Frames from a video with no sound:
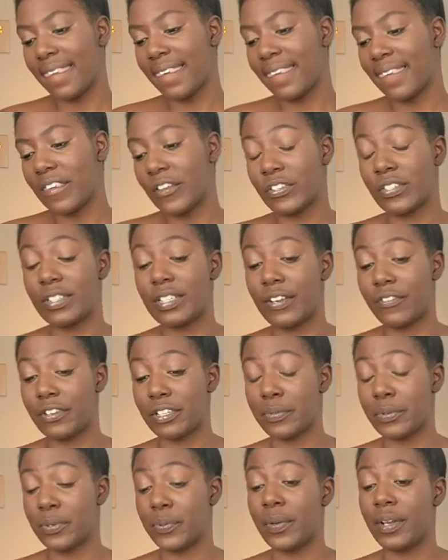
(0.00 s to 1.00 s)
There's a
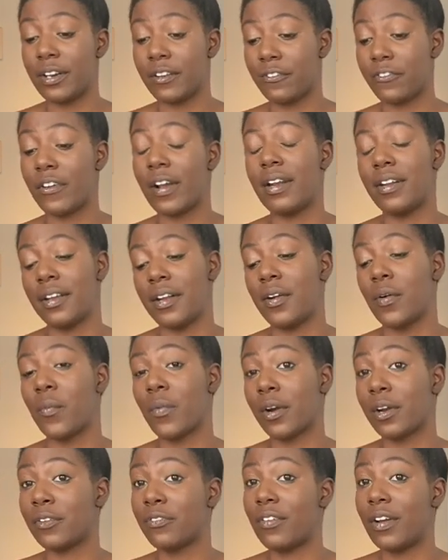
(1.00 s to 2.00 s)
difference between a friend and a
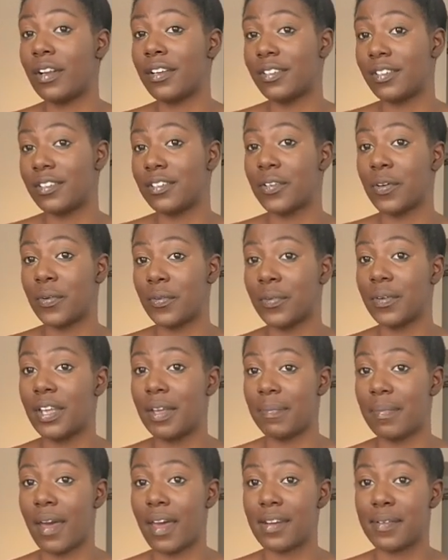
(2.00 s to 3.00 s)
work friend, so
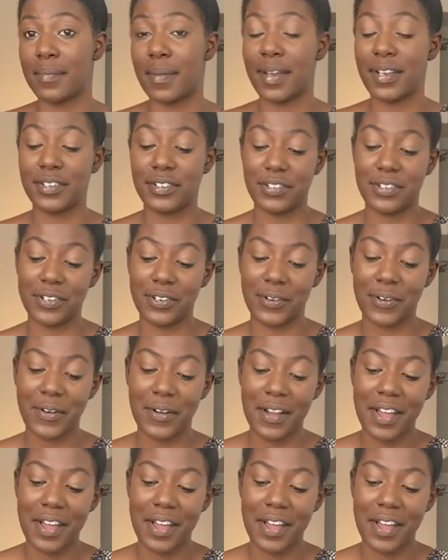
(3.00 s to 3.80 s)
keep that in mind too.